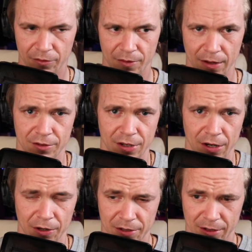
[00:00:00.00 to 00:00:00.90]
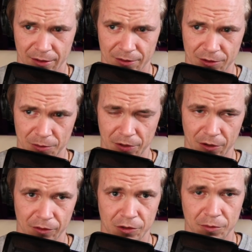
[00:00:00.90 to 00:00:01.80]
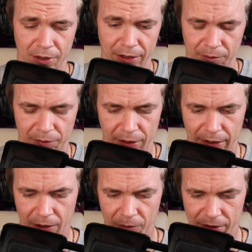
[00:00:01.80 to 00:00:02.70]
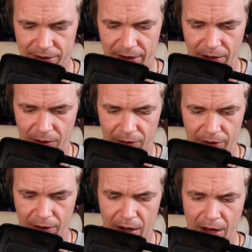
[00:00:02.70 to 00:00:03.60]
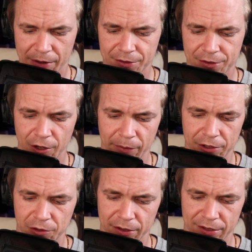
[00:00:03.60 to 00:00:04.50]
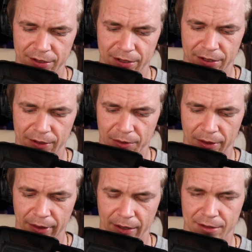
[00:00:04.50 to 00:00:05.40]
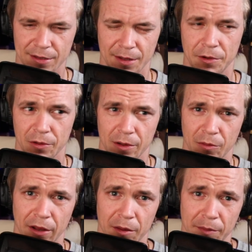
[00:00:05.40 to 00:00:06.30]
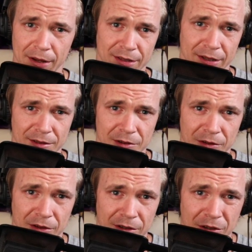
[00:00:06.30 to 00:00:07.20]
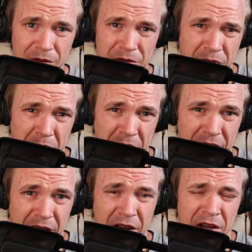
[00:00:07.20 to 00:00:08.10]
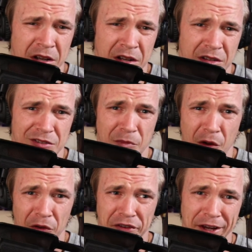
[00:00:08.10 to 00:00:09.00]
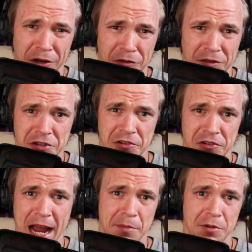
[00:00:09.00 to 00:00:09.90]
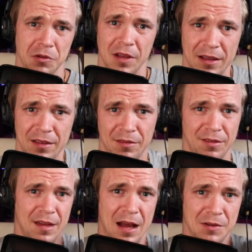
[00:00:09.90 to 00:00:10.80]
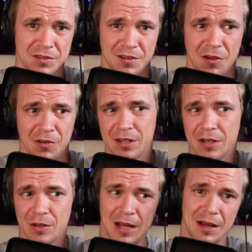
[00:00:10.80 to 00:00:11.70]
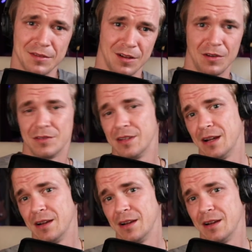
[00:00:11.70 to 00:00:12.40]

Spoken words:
shout out to Supernova who played Omise Go. There's so many choices here. That's why I think to some degree one of the best things you can do is probably small scale venture capital, like $1,000 here, $1,000 there,